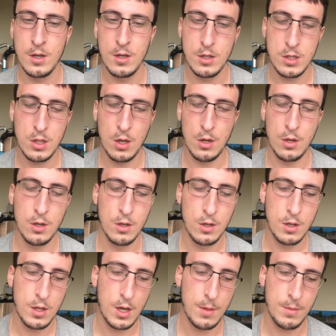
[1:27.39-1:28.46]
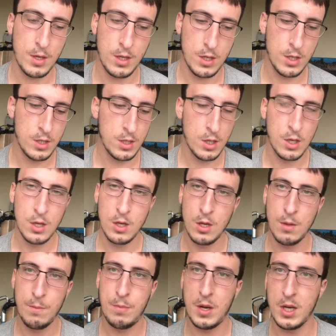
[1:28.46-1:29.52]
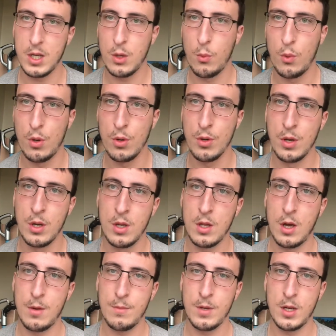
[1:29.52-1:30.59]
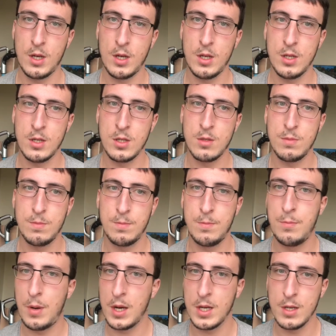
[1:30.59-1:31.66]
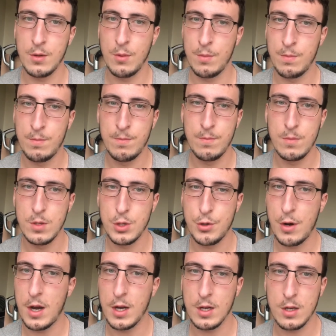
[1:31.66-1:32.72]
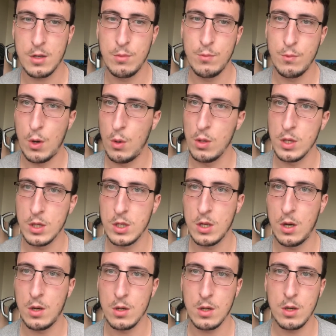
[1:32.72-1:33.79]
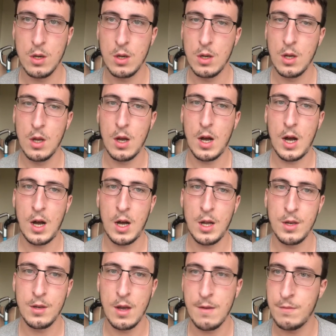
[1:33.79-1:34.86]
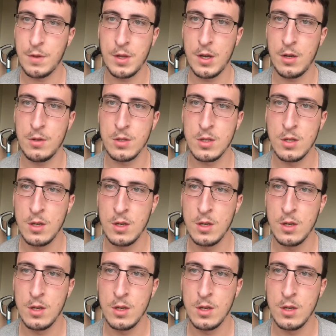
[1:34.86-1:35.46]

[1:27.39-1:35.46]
So that means buying the wood, that means buying the track, rolling stock, and everything else.